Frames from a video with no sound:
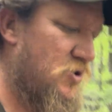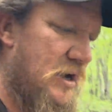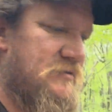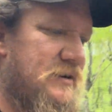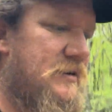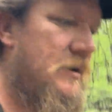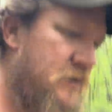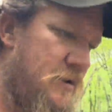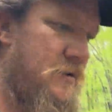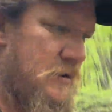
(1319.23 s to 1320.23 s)
trailing
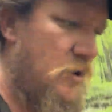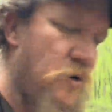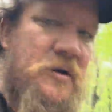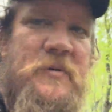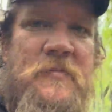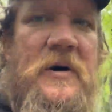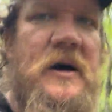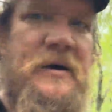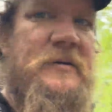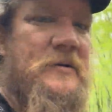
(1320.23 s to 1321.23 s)
quite a bit
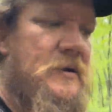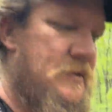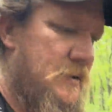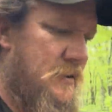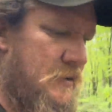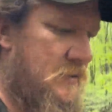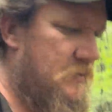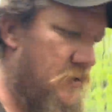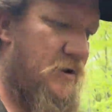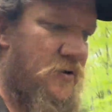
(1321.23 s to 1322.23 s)
behind.
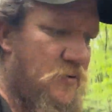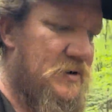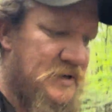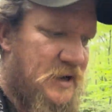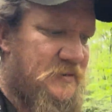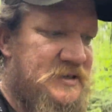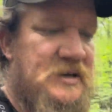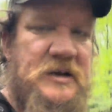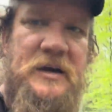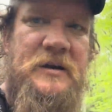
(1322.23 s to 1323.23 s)
So I don't know what time he's
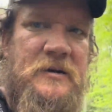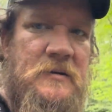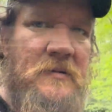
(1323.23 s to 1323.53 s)
gonna get here.